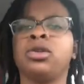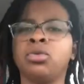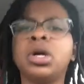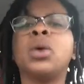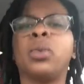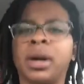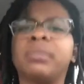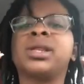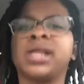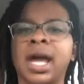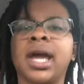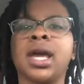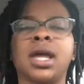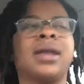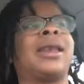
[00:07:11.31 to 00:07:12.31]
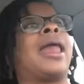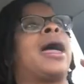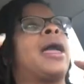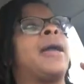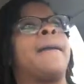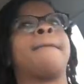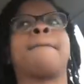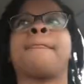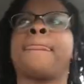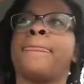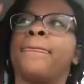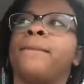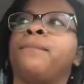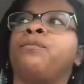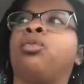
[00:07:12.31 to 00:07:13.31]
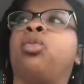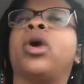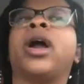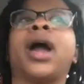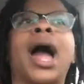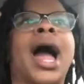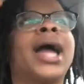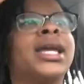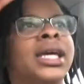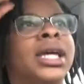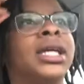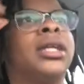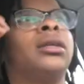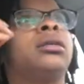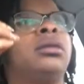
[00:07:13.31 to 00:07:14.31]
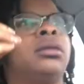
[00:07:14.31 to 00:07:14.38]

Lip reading: You get what I'm saying? Like, where I can